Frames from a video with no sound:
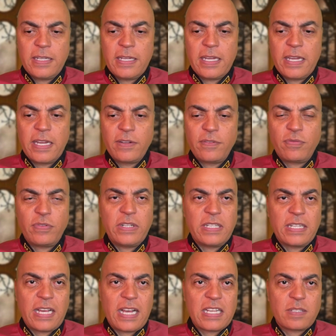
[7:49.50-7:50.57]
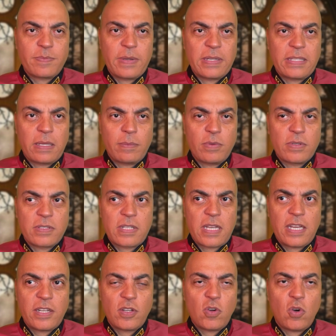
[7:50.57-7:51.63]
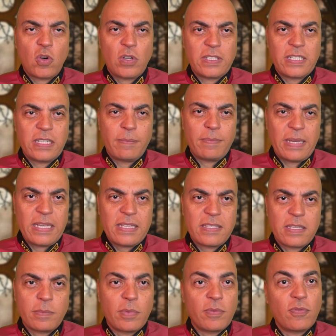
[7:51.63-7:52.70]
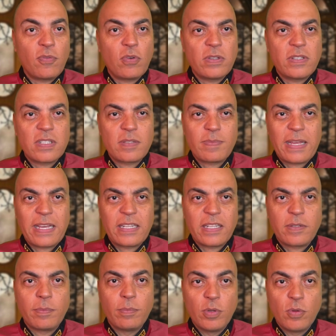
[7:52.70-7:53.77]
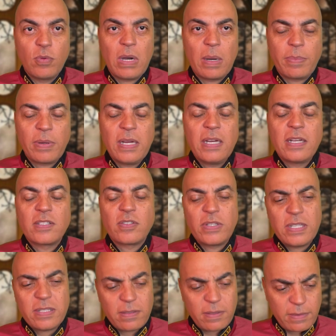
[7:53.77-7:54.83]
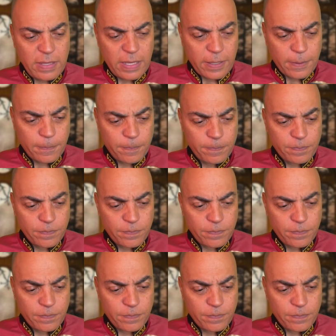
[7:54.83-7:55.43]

and freed an aspect that was kind of caught in a basin before this planet blew up. So here's the thing.